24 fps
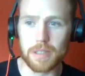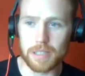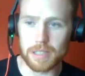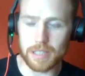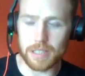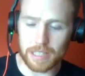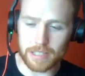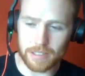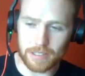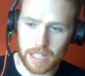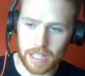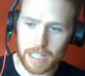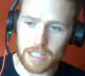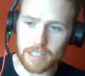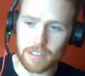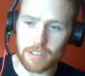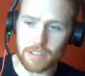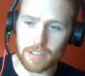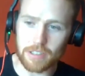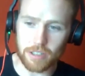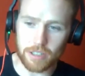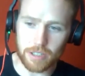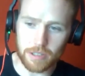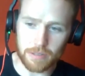they say
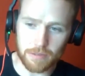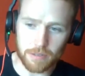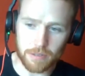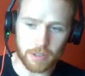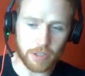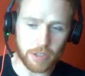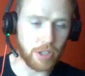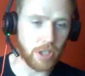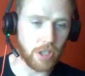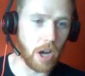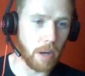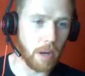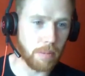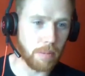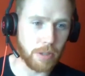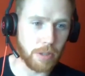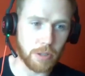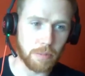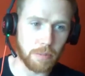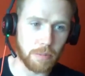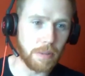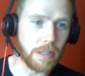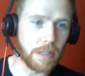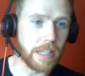searching for a job
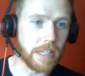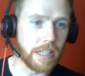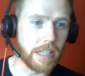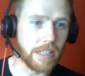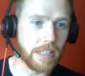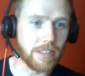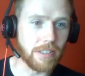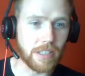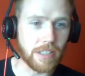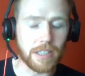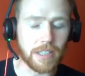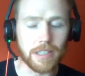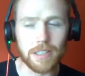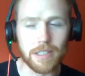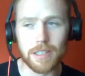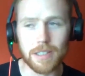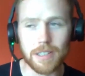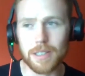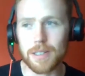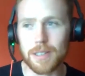should be easy,